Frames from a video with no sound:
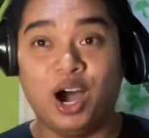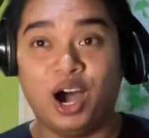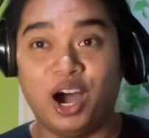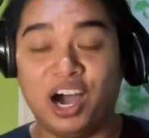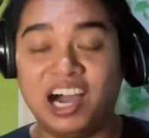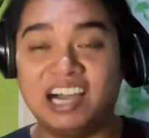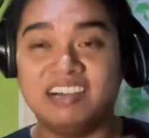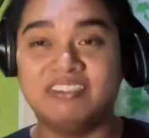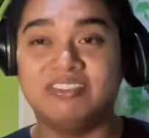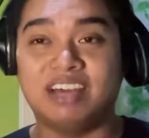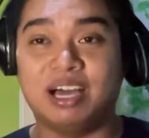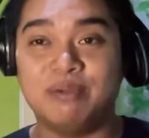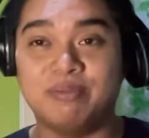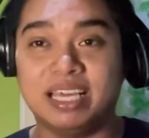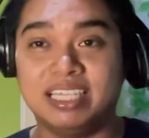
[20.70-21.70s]
of
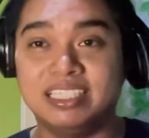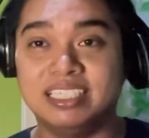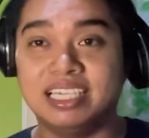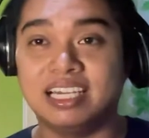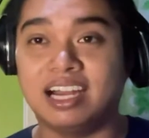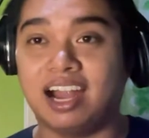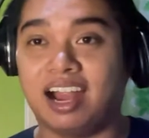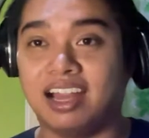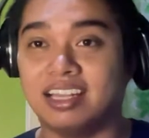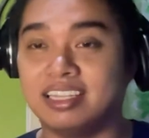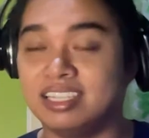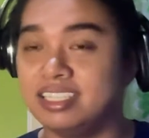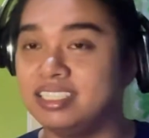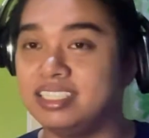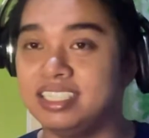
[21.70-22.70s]
amazing
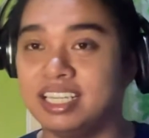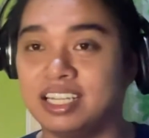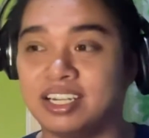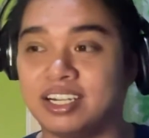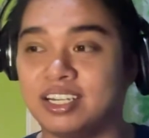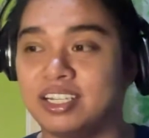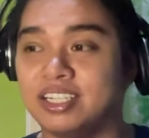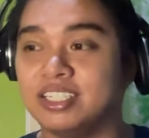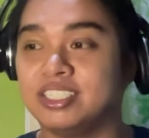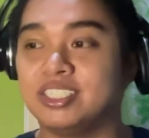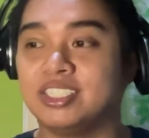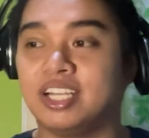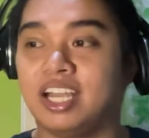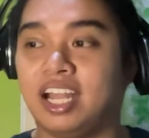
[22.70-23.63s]
artists, singers,